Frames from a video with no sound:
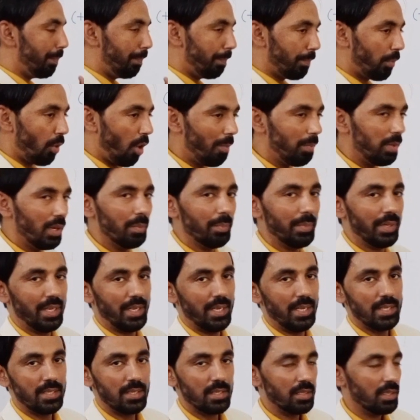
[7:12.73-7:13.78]
problem
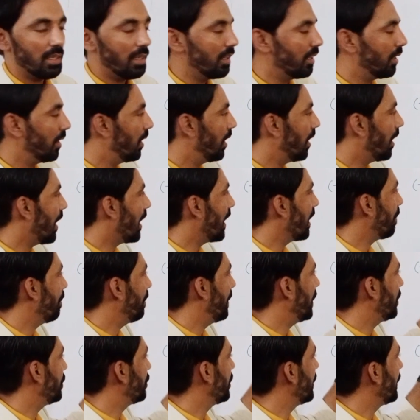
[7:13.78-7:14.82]
is our
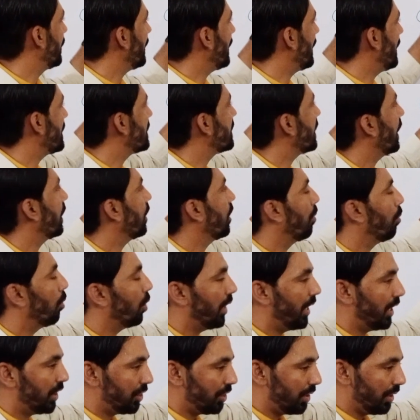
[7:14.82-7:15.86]
patient is
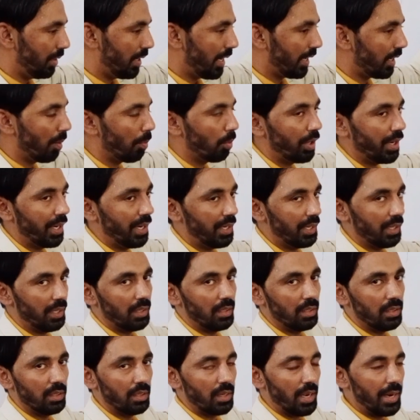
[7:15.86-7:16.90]

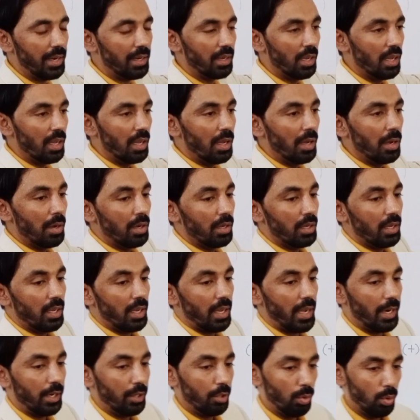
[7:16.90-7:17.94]
accommodating, right?
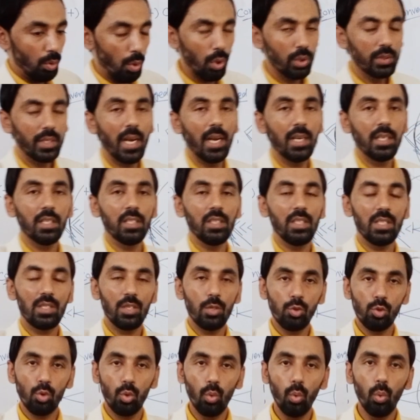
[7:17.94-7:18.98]
And you know that this
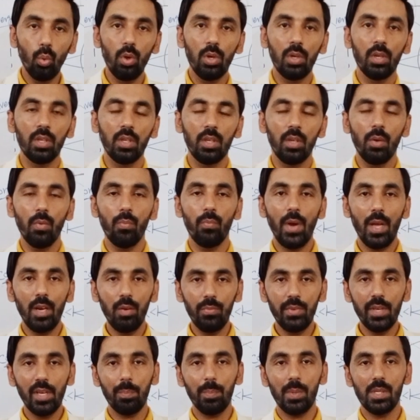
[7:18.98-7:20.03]
is rule. When
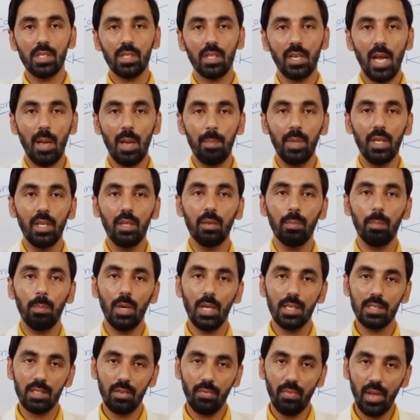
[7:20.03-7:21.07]
we are prescribing
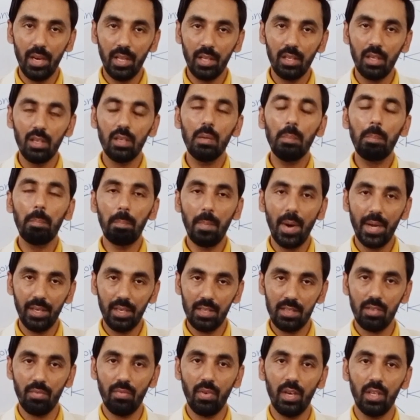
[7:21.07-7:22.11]
plus spherical,
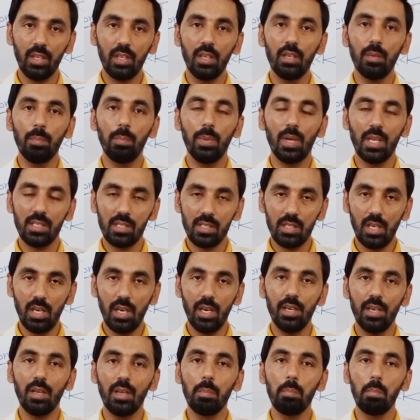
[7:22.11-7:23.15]
plus
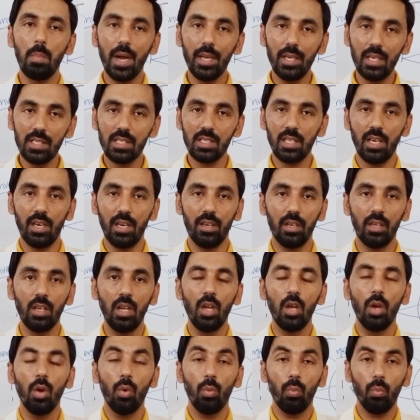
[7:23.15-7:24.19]
cylinder, minus cylinder,
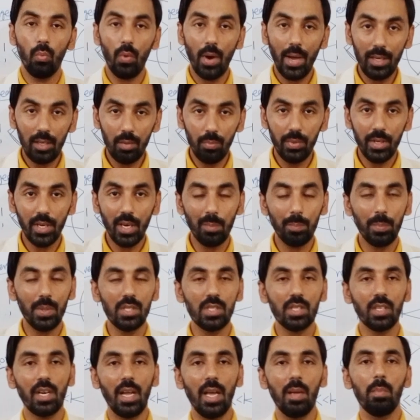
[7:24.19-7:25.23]
while we are
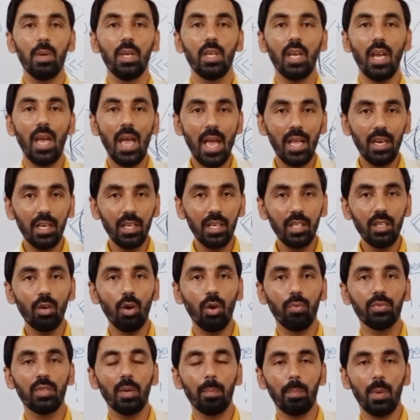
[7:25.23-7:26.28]
prescribing any
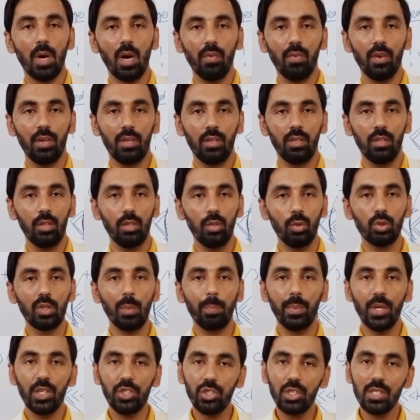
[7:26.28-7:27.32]
of the power to the
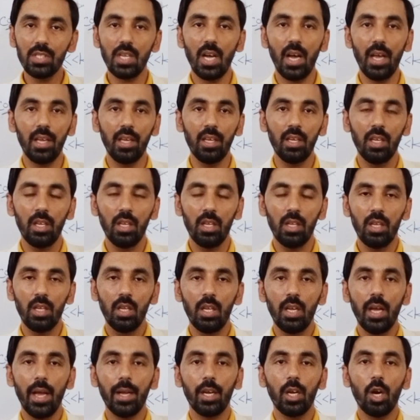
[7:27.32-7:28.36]
patient's eye,
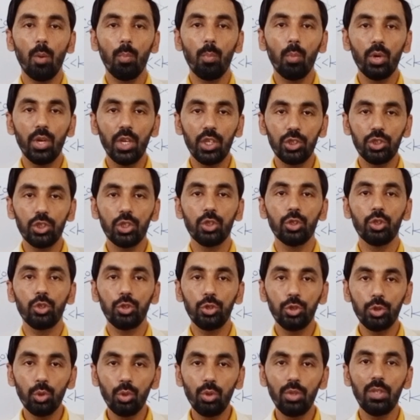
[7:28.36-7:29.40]
accommodation
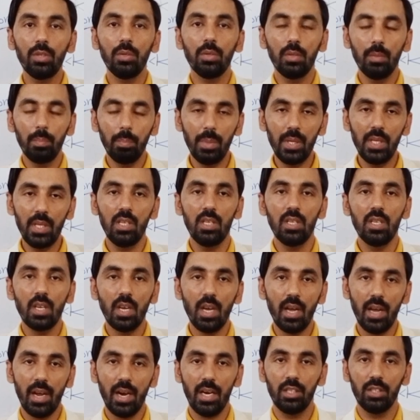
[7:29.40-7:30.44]
should be
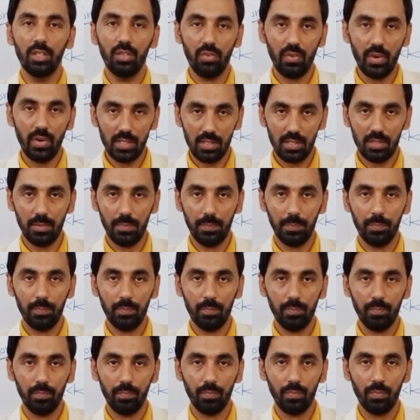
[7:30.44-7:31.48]
at rest.
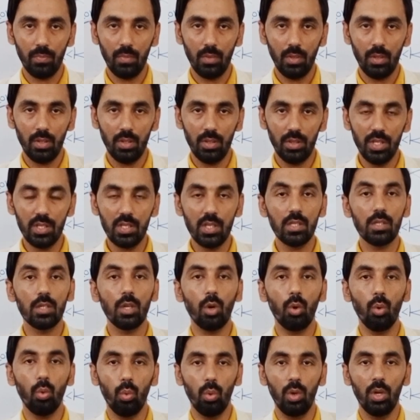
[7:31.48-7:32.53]
This is the
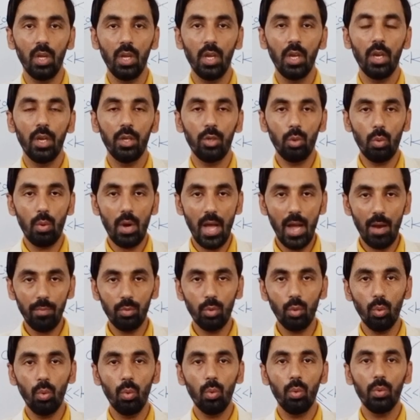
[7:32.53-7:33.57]
rule. You have
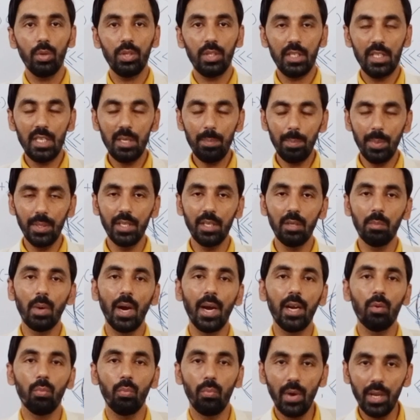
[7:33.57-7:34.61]
to keep it in
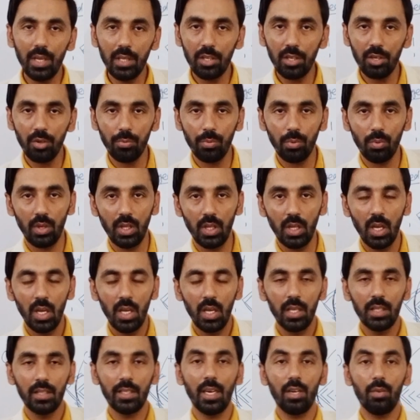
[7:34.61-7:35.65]
mind very carefully
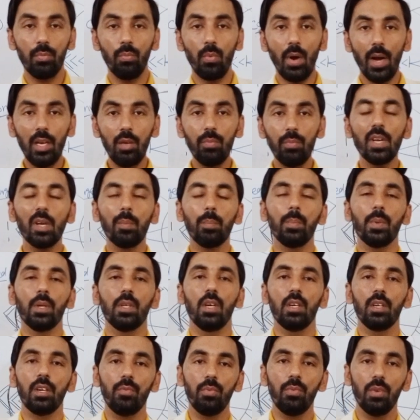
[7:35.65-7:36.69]
that while we
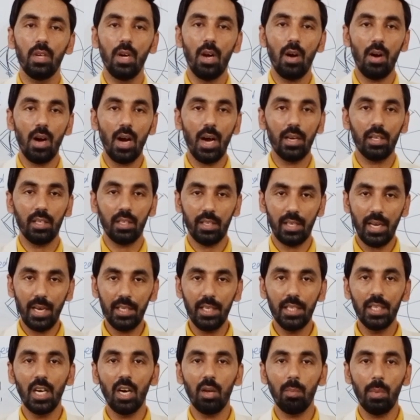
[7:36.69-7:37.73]
are
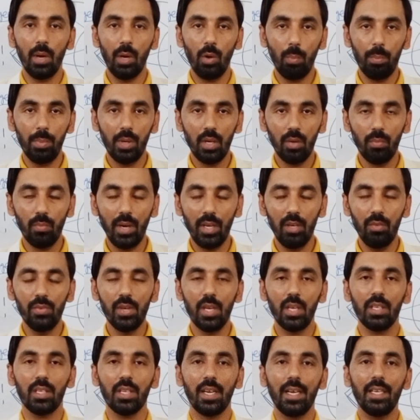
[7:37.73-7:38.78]
correcting our myopia, while we
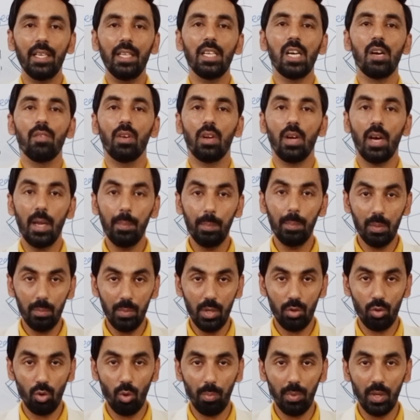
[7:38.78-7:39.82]
are correcting our
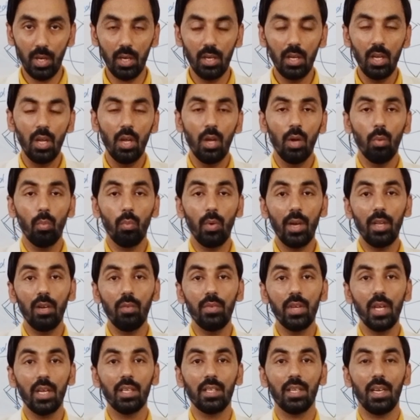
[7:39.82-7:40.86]
hypermetropia, while
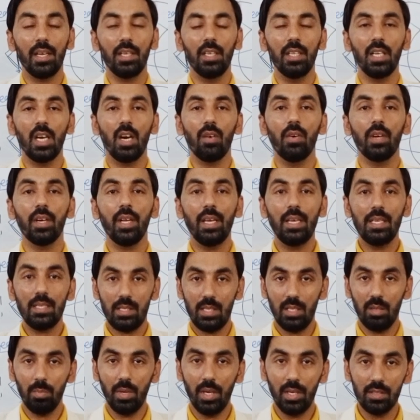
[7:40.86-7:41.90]
we are correcting our
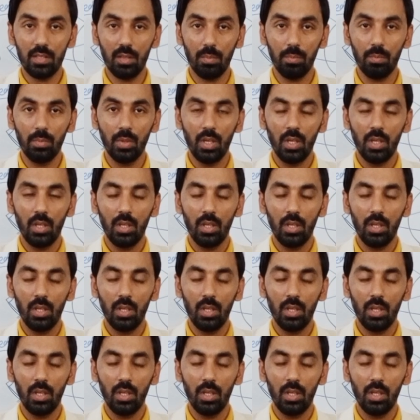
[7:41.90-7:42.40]
astigmatism,